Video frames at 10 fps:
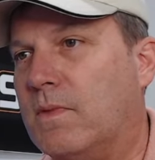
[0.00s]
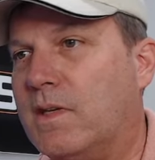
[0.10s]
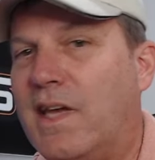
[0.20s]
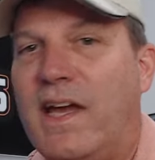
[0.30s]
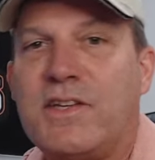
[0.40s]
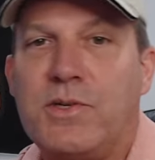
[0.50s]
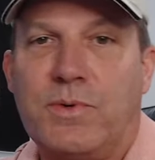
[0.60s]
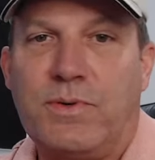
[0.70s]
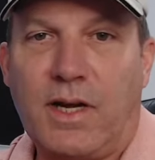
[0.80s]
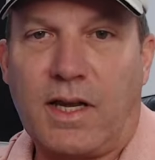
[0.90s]
gas you
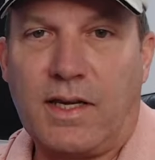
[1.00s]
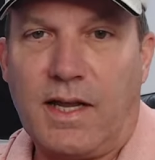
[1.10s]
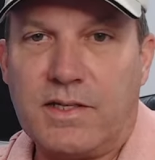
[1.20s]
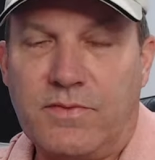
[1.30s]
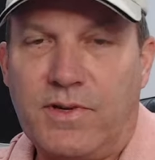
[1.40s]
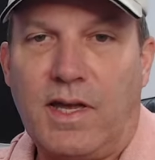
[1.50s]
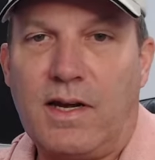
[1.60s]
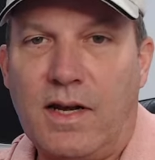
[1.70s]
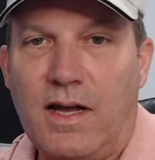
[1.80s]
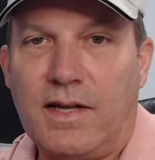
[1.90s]
would recognize. If you had
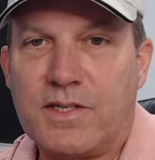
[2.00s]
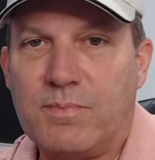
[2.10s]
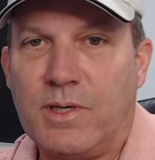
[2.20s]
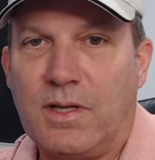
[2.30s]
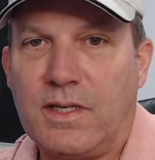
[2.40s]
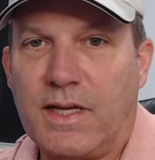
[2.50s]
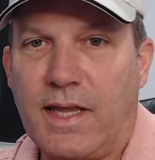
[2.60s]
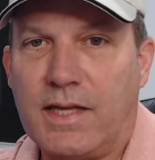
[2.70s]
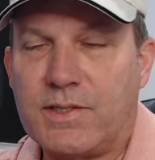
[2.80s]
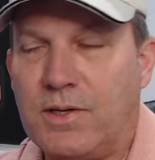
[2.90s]
an odd smell in a
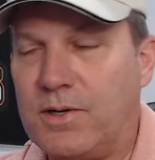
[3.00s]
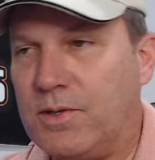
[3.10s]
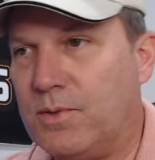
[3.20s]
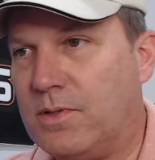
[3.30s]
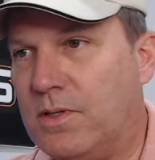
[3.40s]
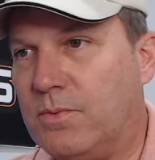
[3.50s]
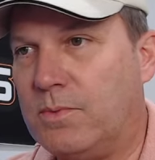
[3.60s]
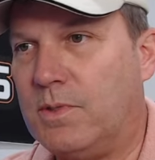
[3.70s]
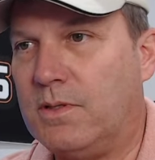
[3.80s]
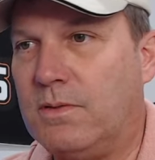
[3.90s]
gas car, it
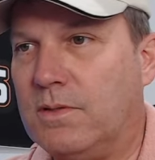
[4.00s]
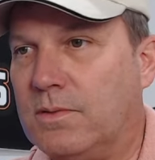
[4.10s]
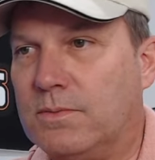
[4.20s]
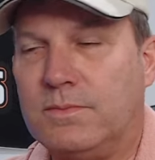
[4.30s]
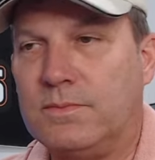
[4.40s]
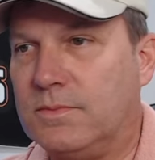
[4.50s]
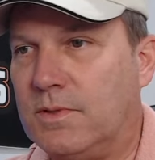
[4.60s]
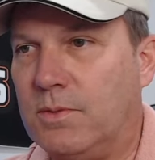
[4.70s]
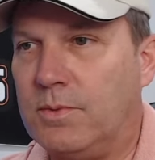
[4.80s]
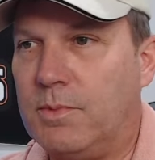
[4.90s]
would be
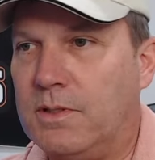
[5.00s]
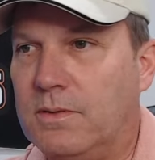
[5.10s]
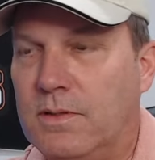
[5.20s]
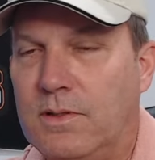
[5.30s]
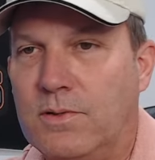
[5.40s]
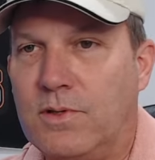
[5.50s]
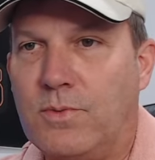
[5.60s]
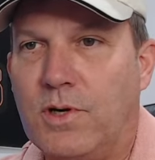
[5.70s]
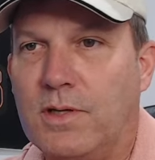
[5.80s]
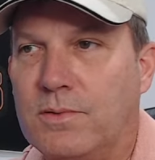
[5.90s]
you're
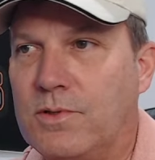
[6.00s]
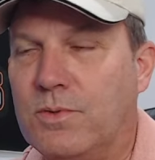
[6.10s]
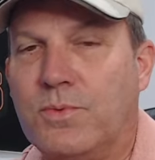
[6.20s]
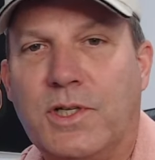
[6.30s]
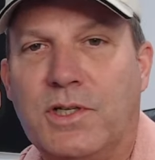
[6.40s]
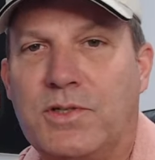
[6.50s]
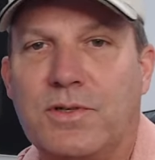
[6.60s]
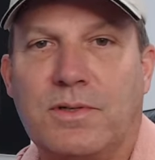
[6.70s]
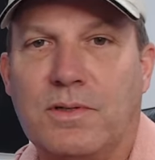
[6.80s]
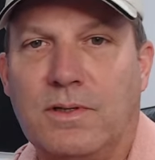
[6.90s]
running too rich,
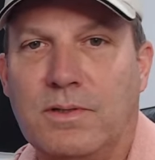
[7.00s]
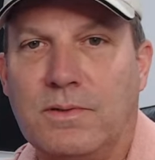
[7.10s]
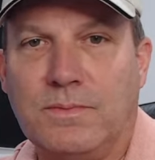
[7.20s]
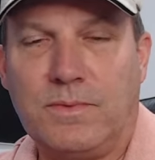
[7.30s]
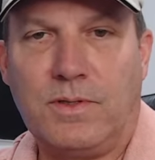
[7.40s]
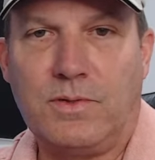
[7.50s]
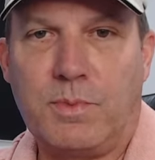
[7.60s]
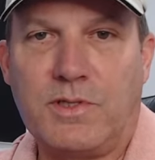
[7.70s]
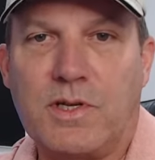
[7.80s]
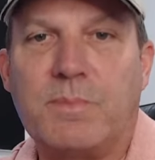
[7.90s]
or you know,
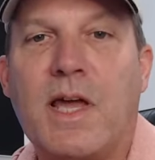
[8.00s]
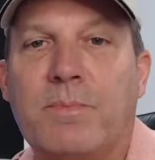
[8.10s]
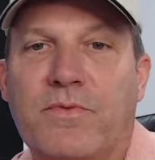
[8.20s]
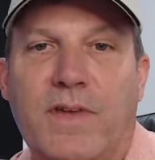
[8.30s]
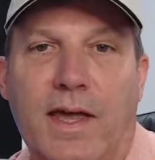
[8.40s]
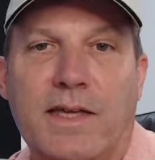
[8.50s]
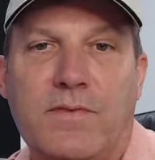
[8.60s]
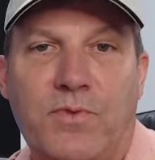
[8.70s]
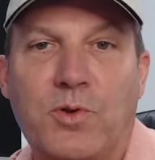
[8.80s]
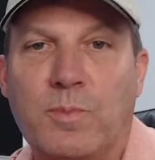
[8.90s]
be some type of gas
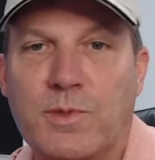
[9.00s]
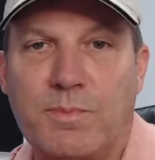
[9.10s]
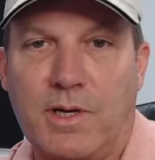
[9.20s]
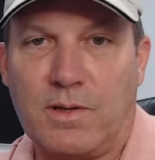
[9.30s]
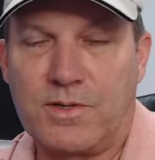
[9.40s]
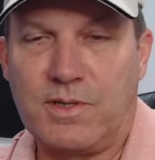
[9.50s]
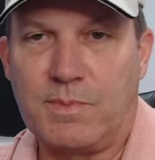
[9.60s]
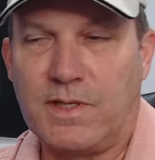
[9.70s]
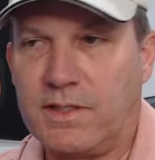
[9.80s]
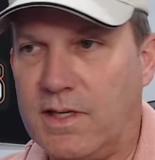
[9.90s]
fume smell or
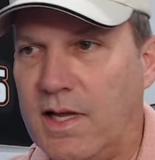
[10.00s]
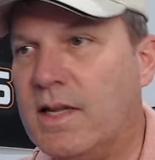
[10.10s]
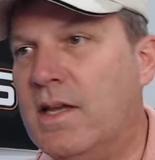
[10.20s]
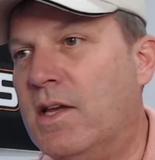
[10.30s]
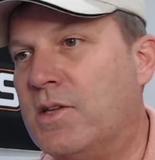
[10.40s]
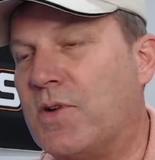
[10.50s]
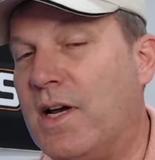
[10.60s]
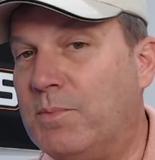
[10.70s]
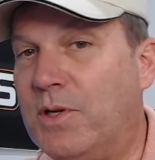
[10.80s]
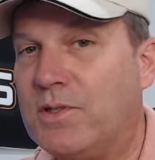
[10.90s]
something like that. So
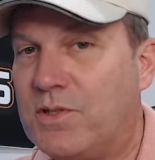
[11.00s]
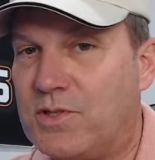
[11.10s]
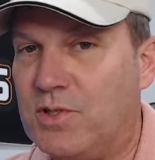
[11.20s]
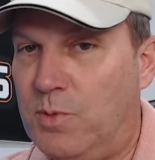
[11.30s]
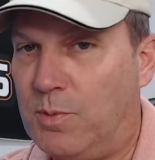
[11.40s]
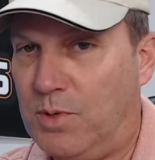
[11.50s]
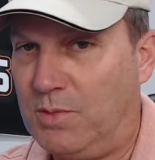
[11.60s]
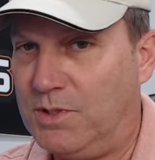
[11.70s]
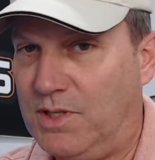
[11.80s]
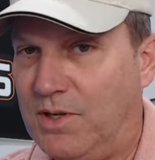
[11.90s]
I'm going to assume you're
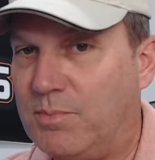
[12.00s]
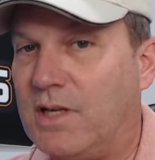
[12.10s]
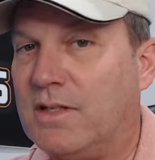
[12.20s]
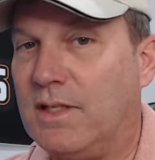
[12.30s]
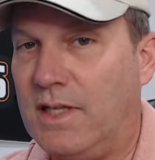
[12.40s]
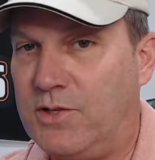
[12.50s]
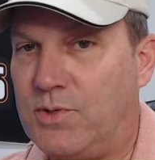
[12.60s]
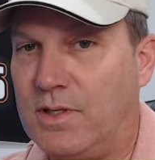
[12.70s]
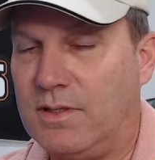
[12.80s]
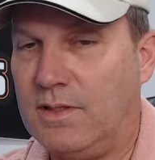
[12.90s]
probably talking about an electric